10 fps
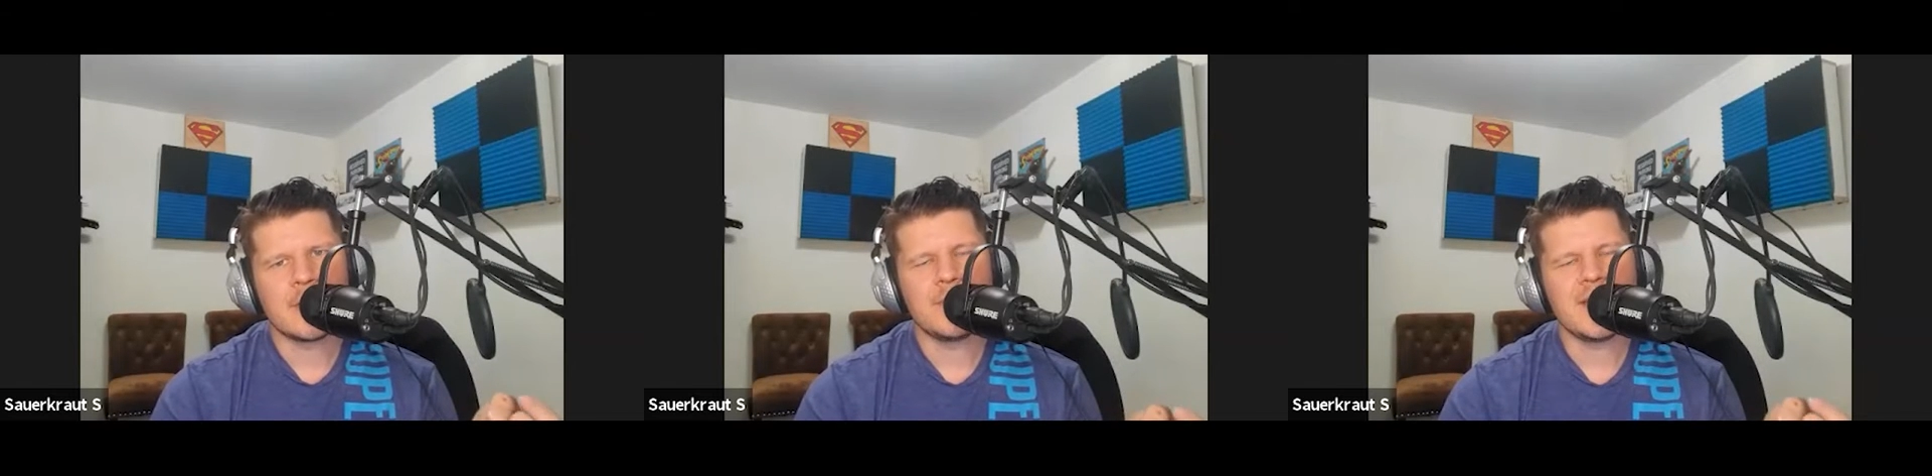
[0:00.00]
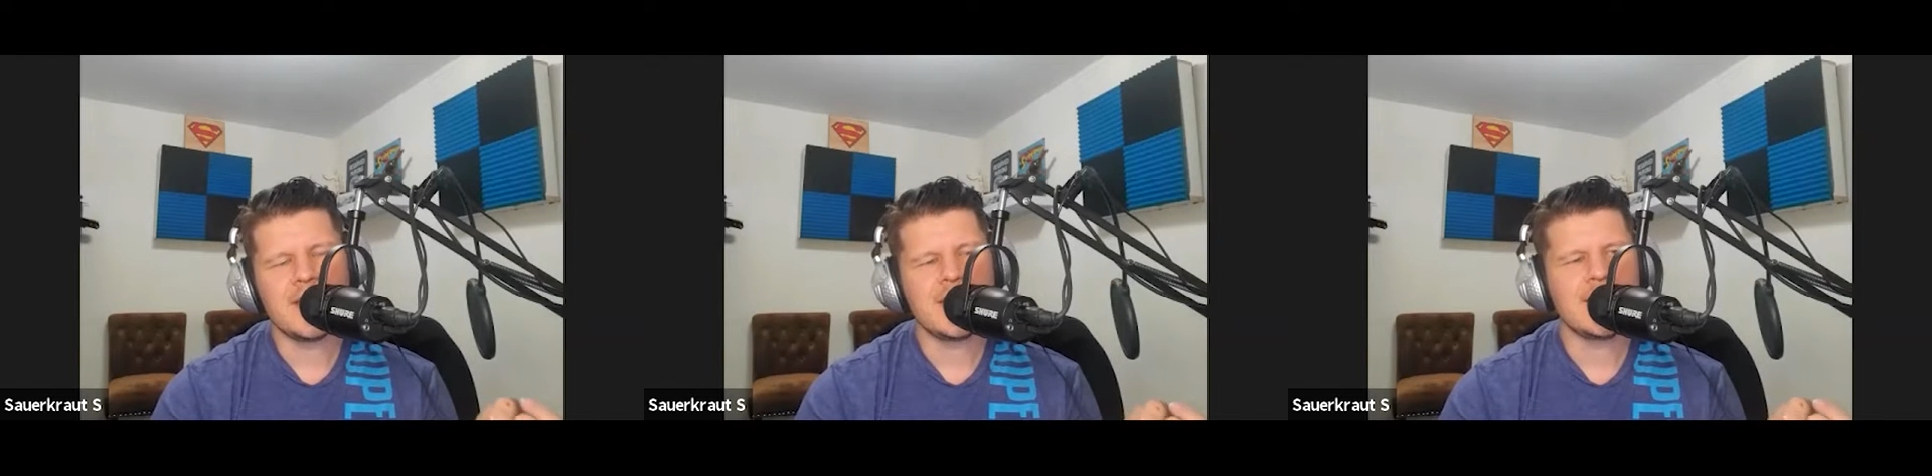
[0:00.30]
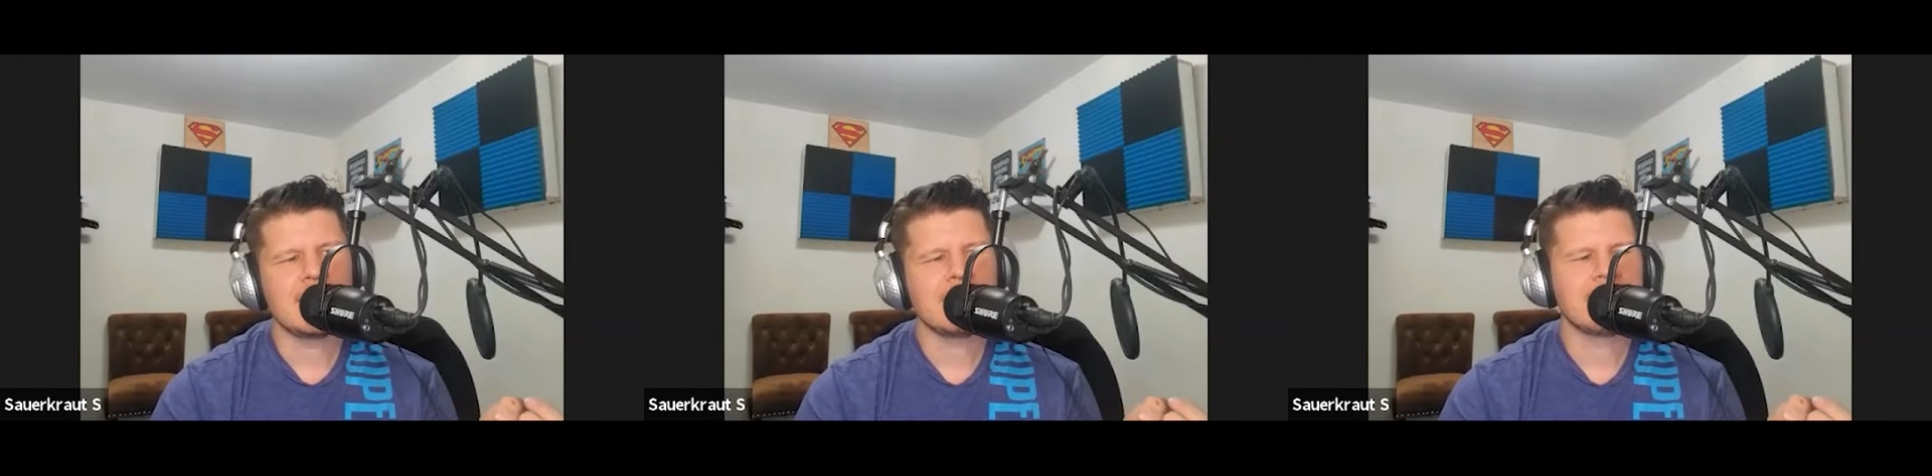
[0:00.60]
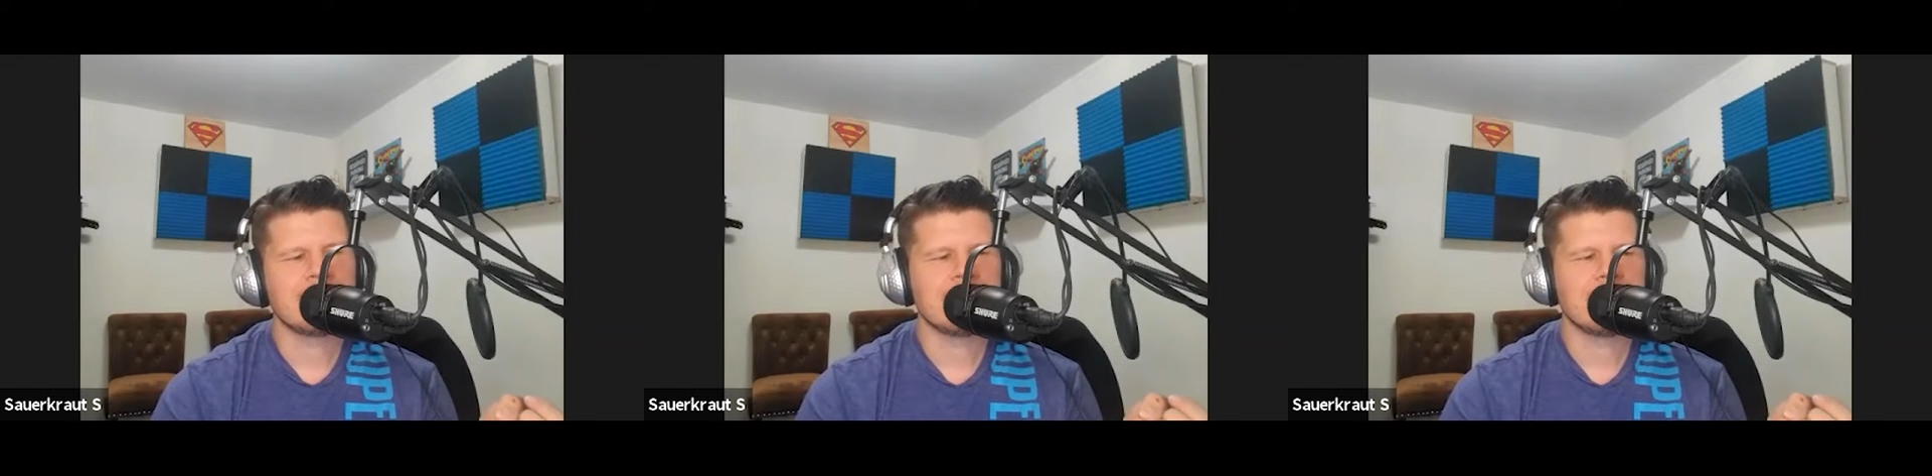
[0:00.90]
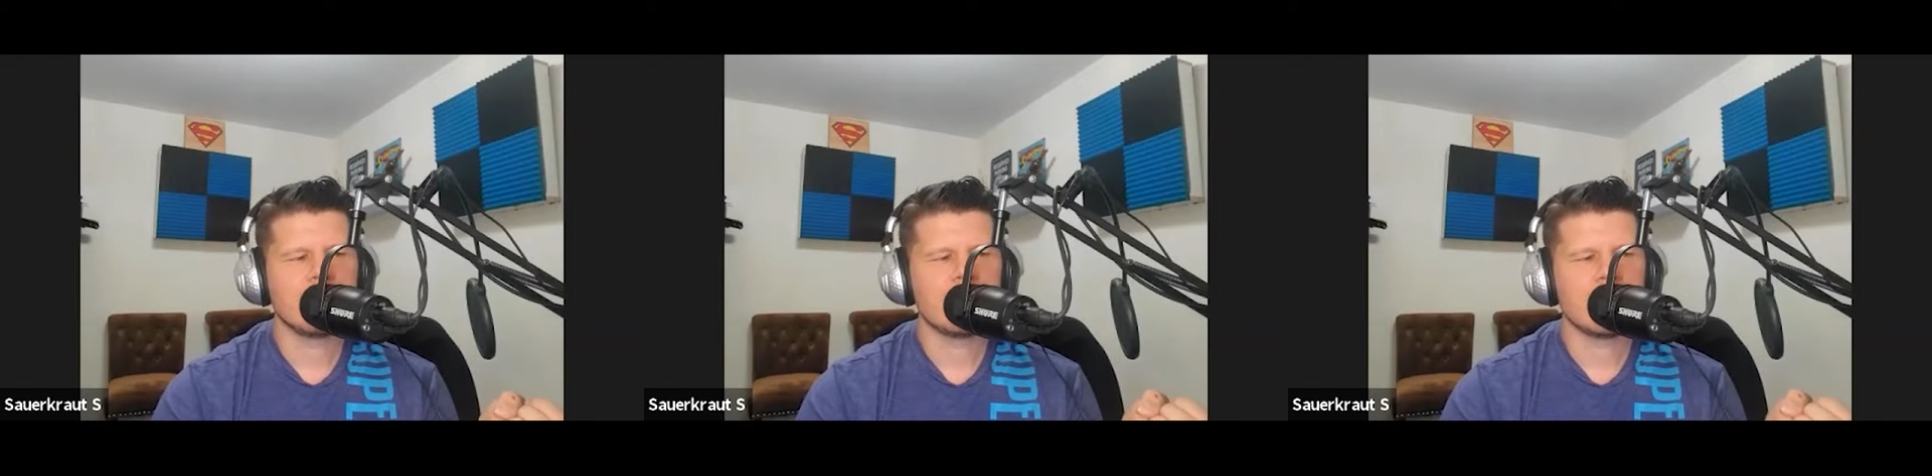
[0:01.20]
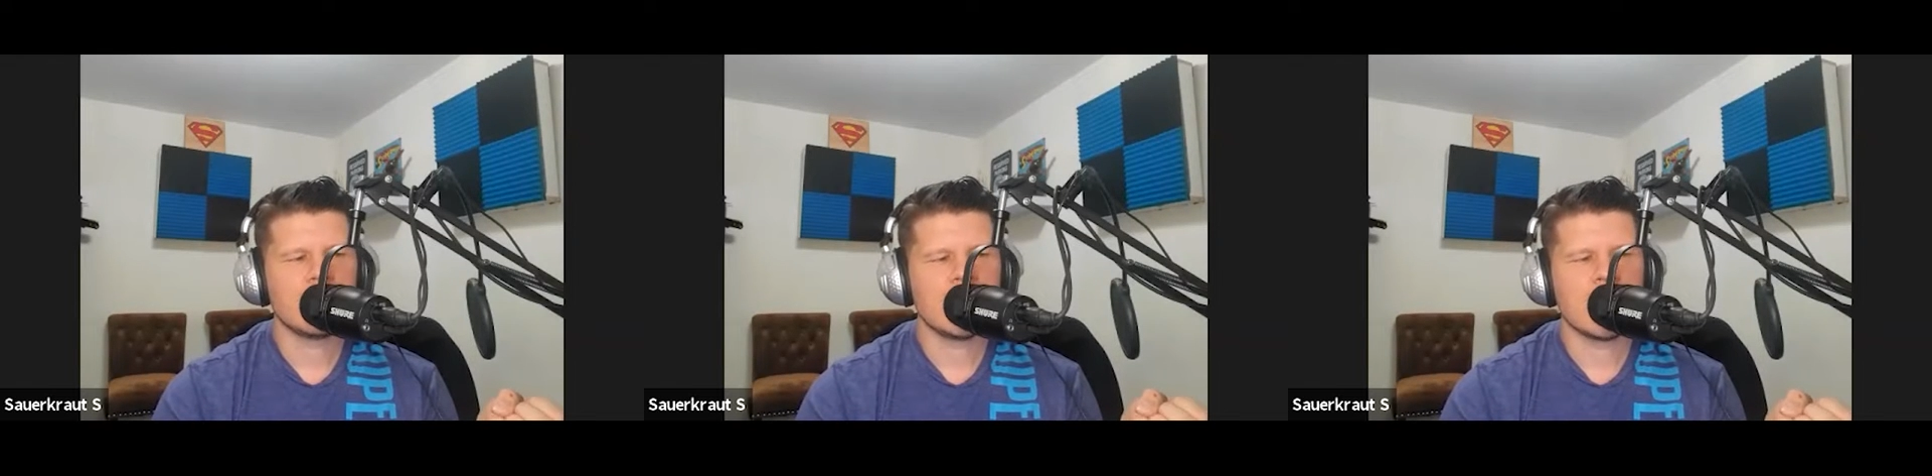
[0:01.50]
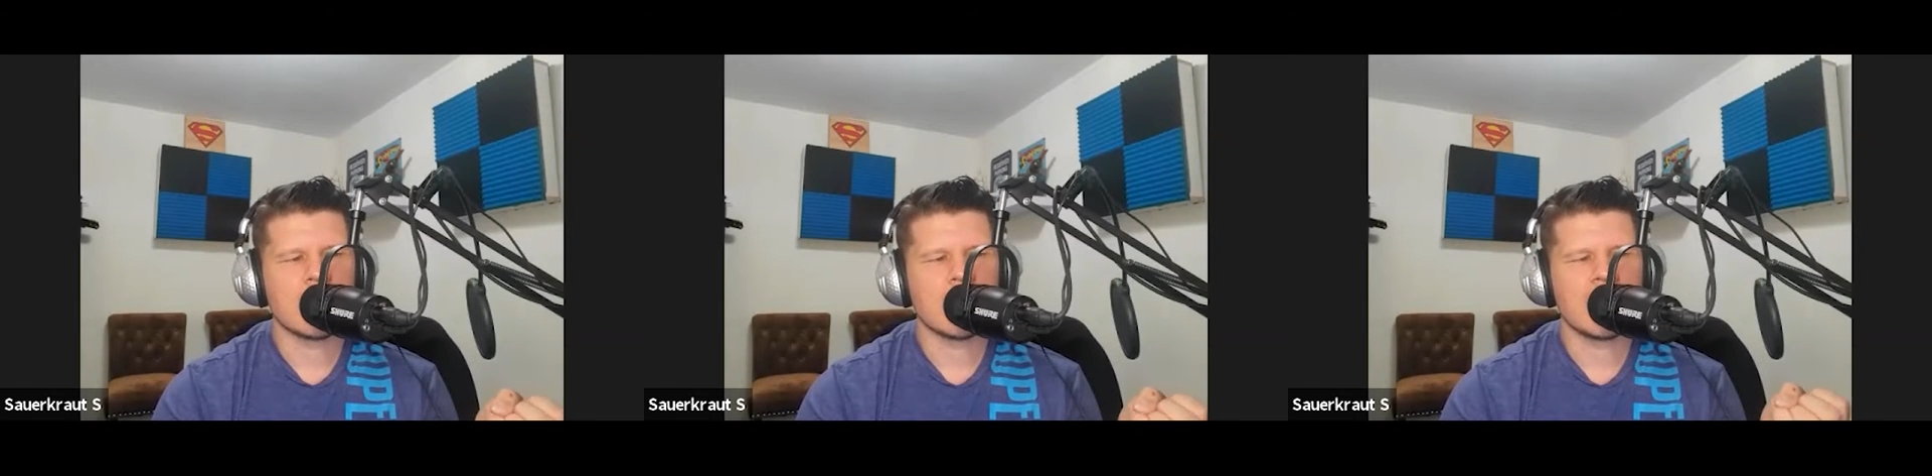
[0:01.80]
be, you
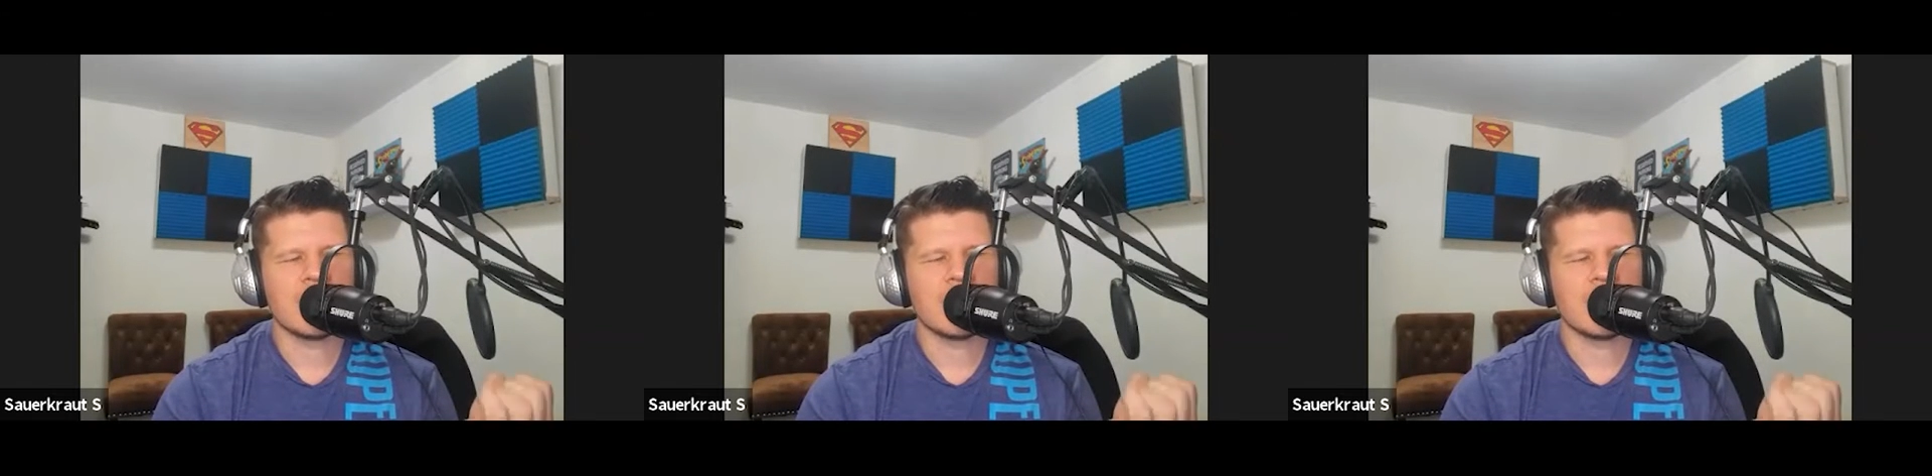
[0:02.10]
know,